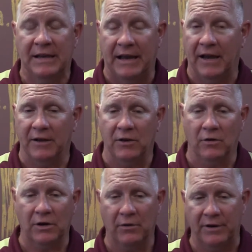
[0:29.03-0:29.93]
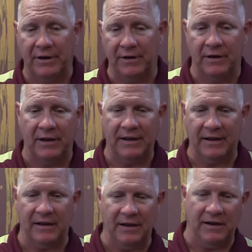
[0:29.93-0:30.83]
Yeah, you know, going in
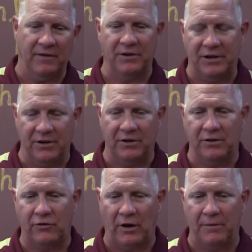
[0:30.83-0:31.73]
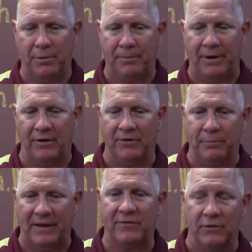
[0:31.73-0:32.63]
every year, you try and prepare as
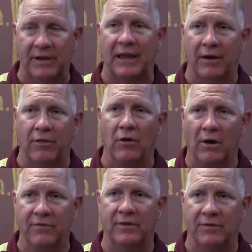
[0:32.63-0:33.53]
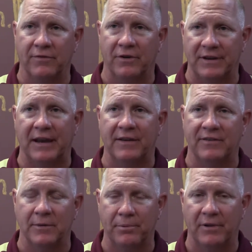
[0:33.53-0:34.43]
best you can in the offseason for
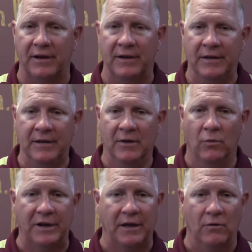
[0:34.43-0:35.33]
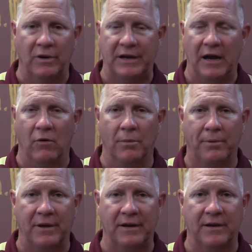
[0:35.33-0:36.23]
DAC play. Week in and week out, we're
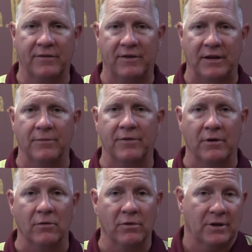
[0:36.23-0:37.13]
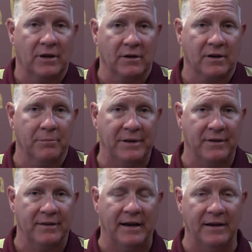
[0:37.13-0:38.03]
playing against teams that are really going to
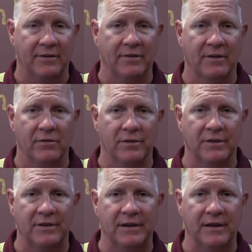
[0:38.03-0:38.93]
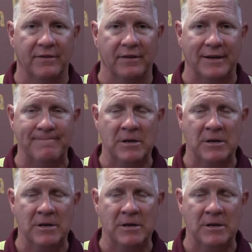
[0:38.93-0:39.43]
compete at the highest level in the DAC